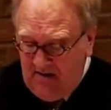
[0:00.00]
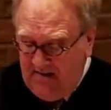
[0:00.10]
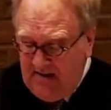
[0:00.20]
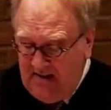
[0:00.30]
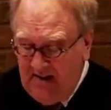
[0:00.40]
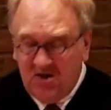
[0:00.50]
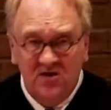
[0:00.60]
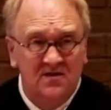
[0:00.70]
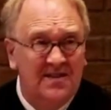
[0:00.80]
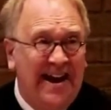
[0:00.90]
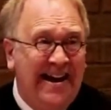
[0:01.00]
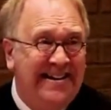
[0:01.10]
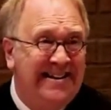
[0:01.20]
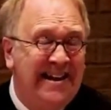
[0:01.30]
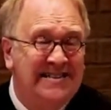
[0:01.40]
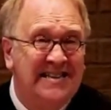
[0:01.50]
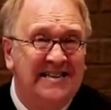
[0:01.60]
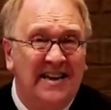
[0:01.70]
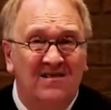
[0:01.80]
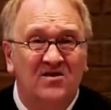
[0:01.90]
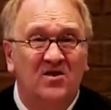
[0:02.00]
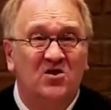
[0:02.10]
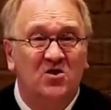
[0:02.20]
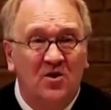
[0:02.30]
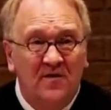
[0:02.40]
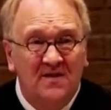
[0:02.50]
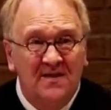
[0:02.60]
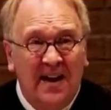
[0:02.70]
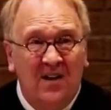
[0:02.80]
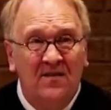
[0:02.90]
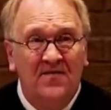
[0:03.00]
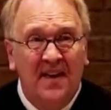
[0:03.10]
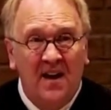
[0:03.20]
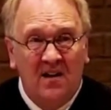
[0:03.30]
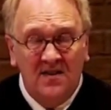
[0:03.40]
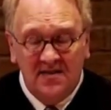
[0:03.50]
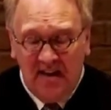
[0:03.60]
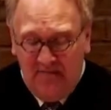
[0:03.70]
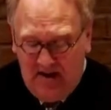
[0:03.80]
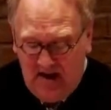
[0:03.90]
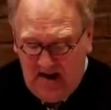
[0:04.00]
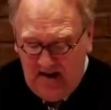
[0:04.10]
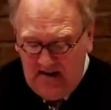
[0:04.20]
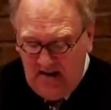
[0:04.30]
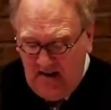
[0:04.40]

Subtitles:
and the tensions heighten as he tells the servants now that they are to stay behind.